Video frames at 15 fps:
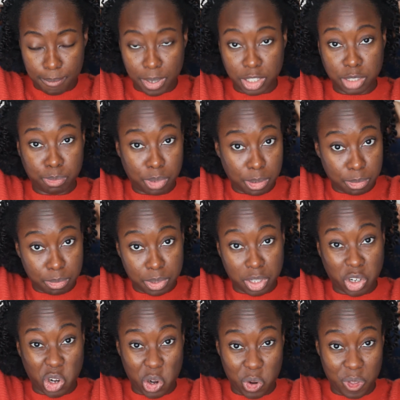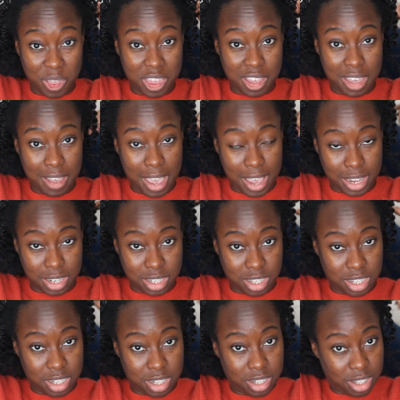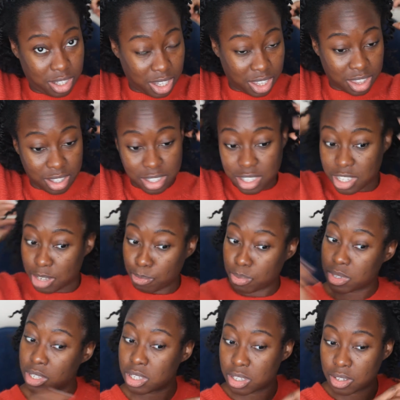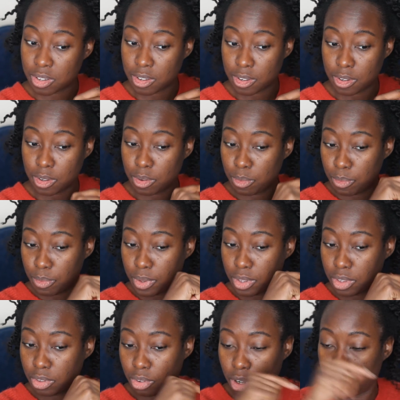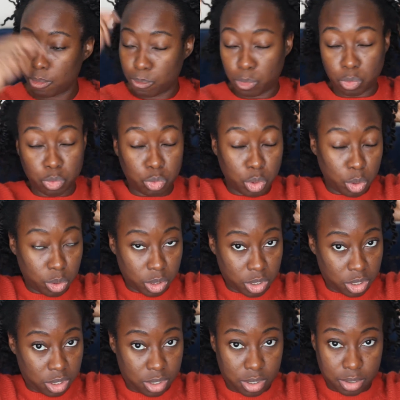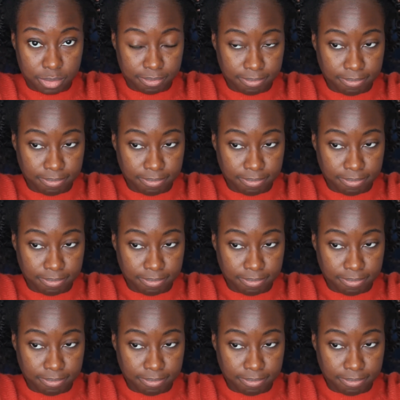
should probably curl the ends, like the tips, with rollers.